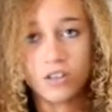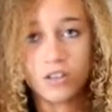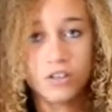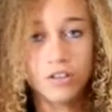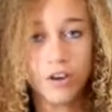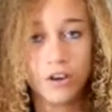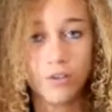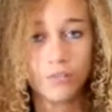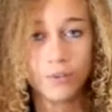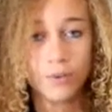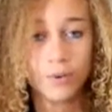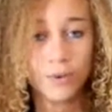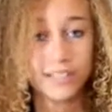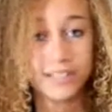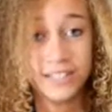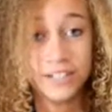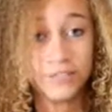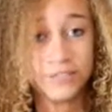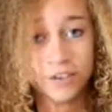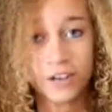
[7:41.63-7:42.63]
You know, if you
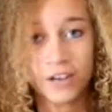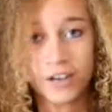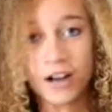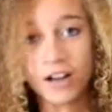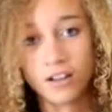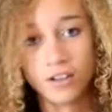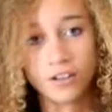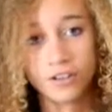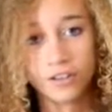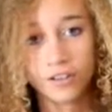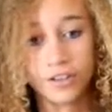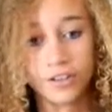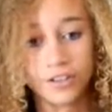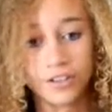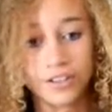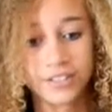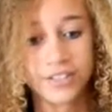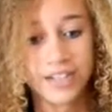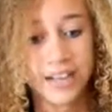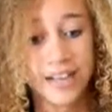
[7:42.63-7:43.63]
want different color glitter,
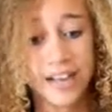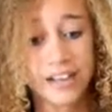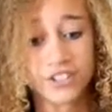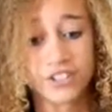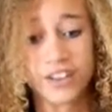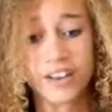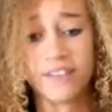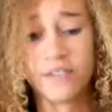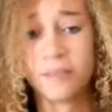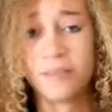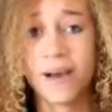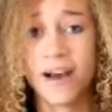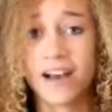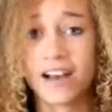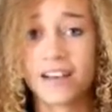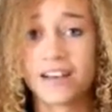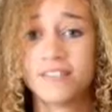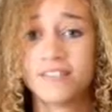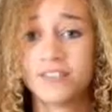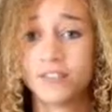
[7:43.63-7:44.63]
because I actually have a
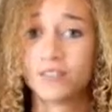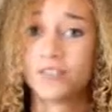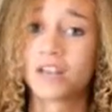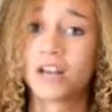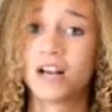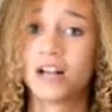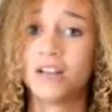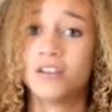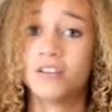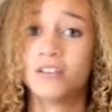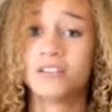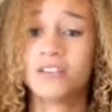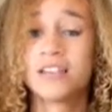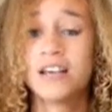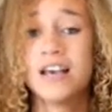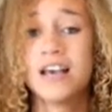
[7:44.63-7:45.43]
pack of different colors,